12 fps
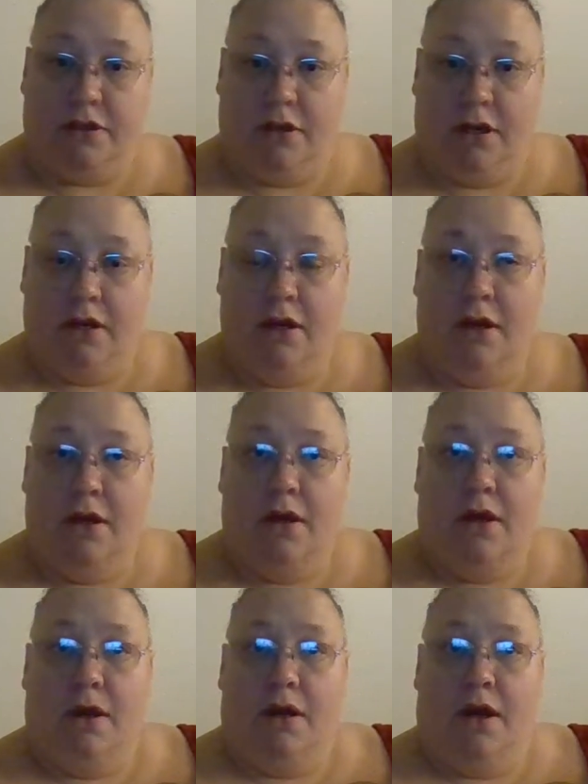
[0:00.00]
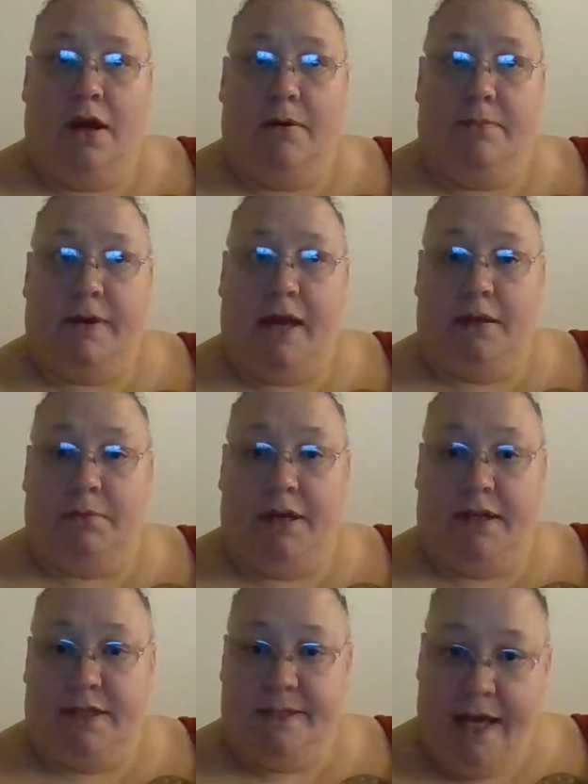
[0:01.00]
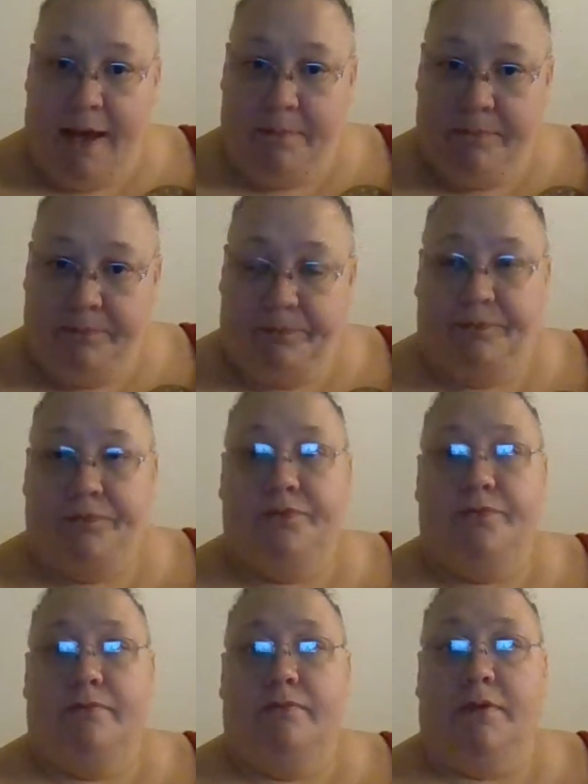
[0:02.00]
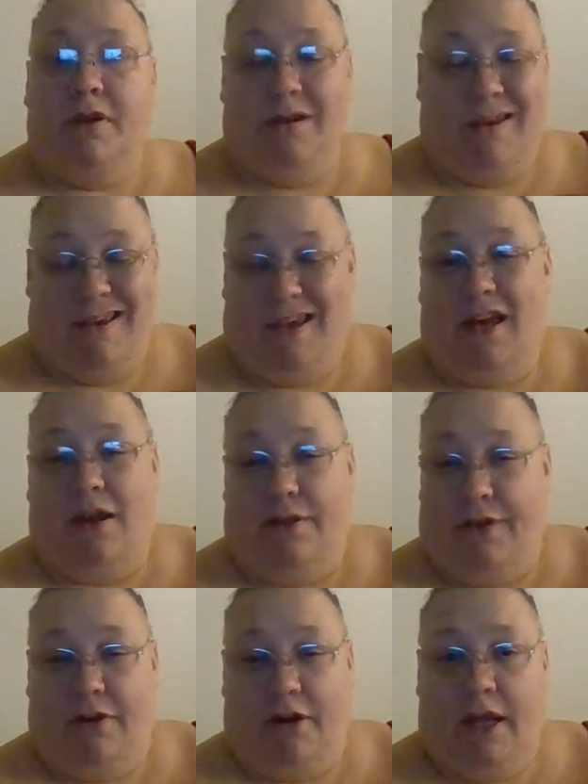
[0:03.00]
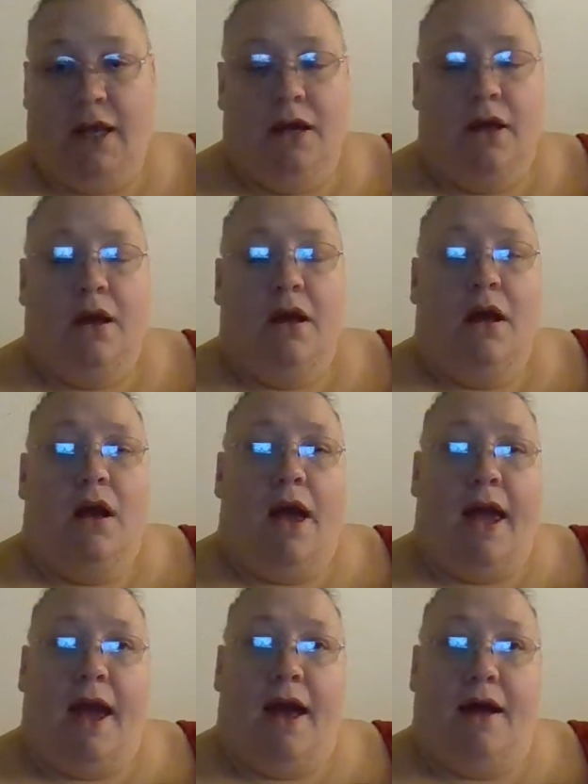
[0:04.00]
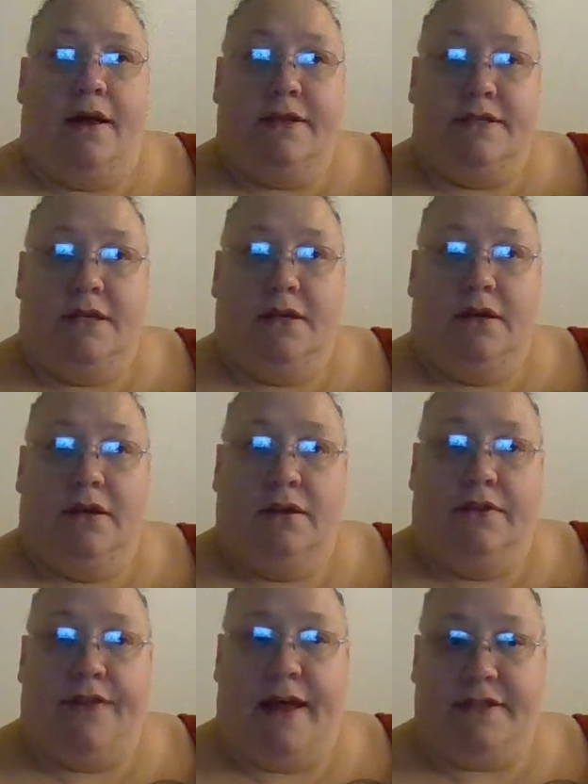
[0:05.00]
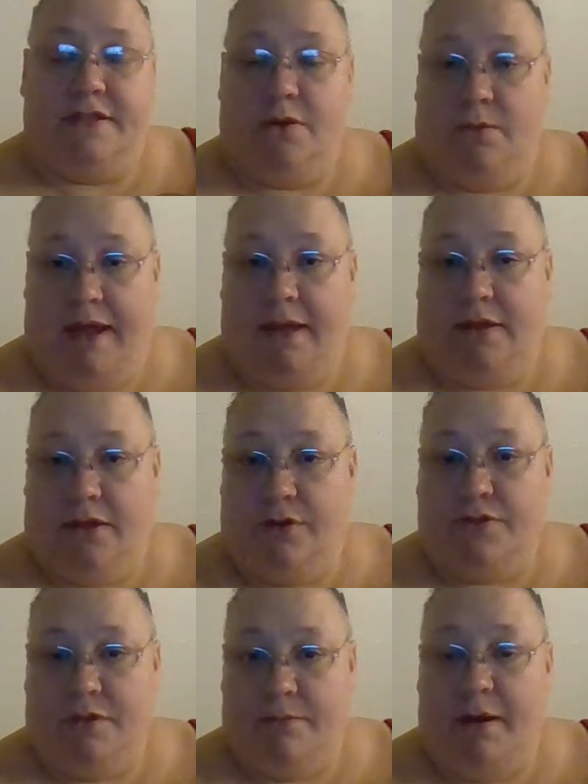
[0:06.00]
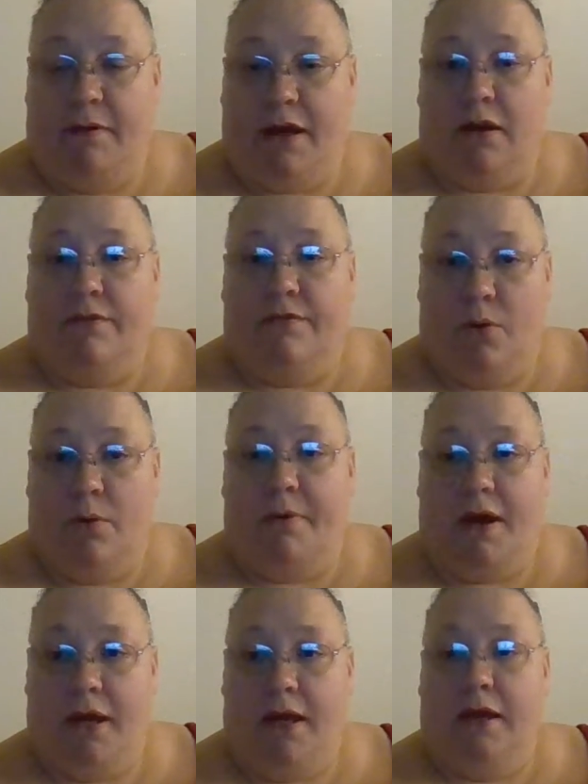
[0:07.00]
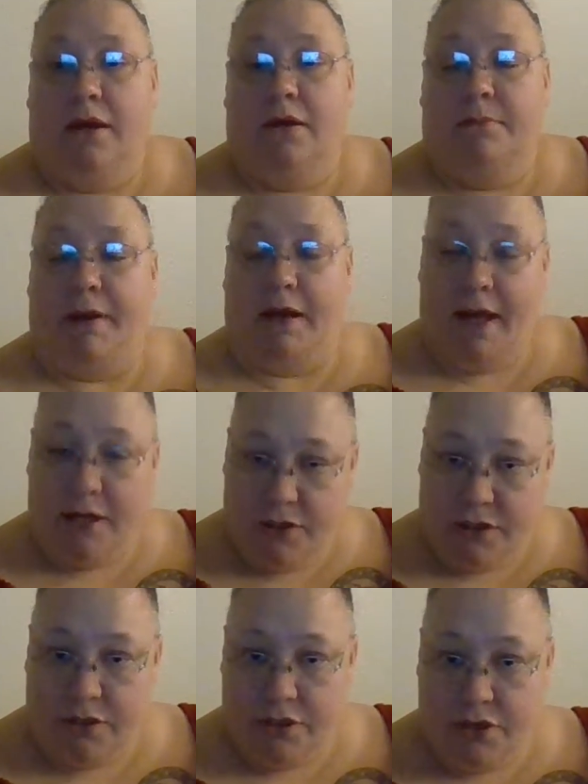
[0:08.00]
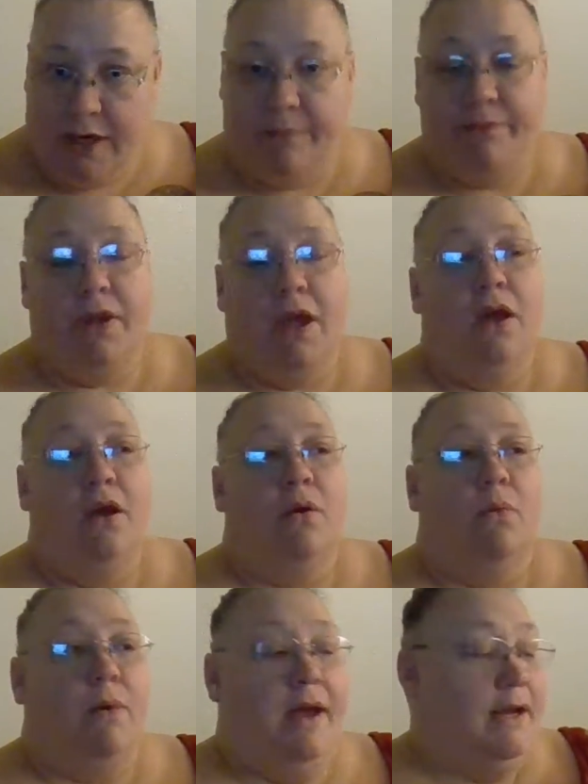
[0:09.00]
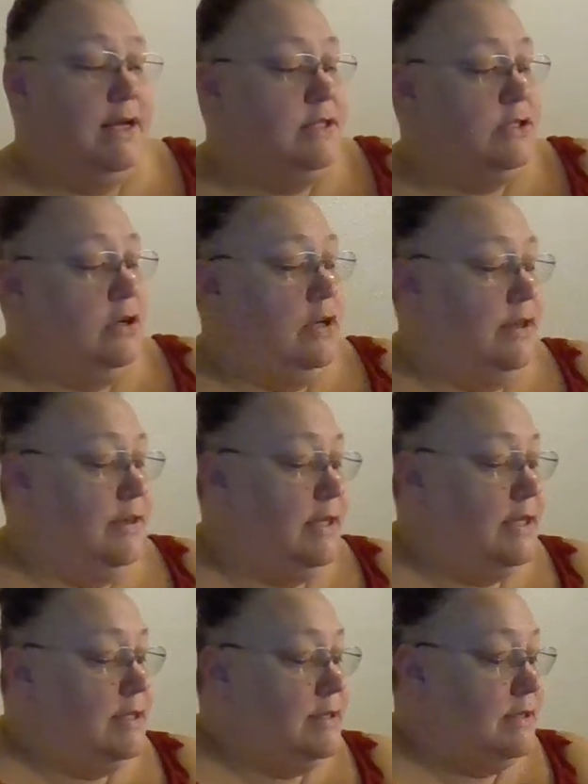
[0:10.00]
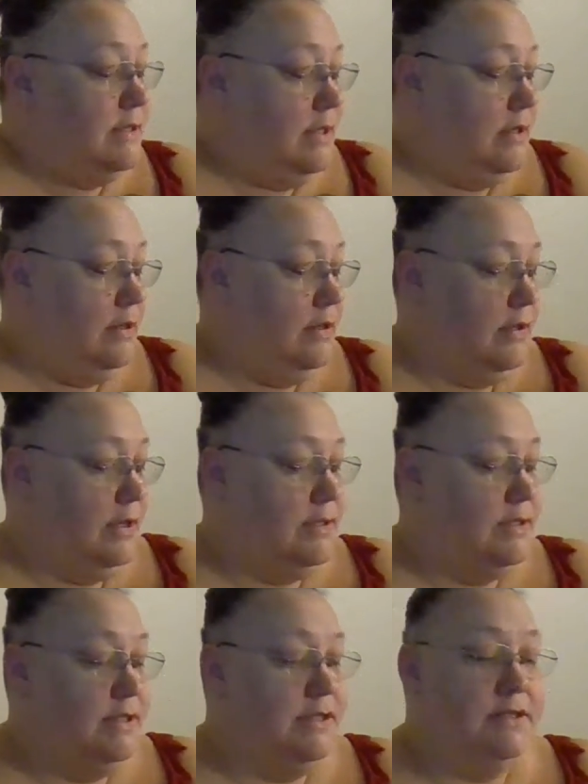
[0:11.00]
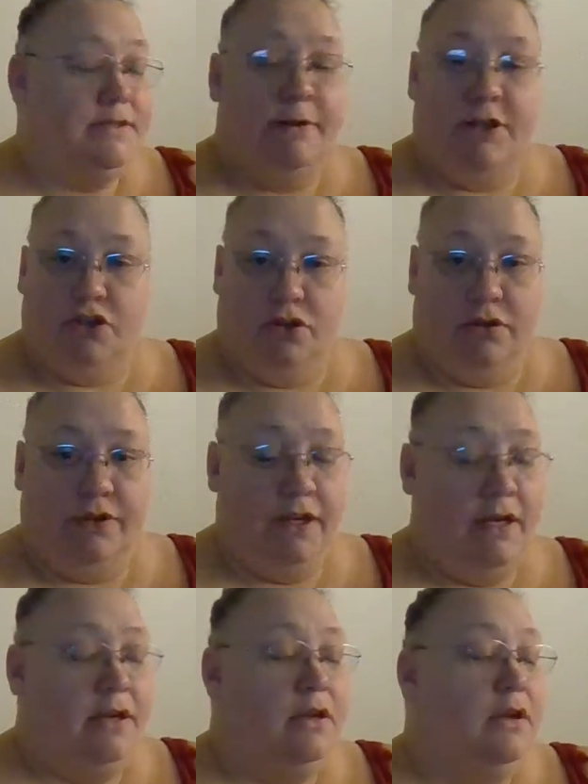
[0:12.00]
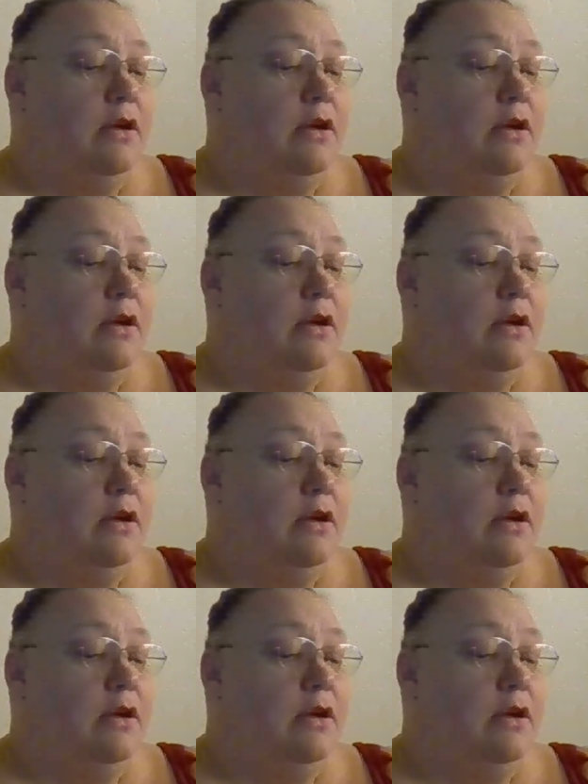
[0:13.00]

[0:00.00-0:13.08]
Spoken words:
are calibrated the same in theory. And that's the weight that goes in my record for my bariatric surgery. When I started this, because this is my journal that I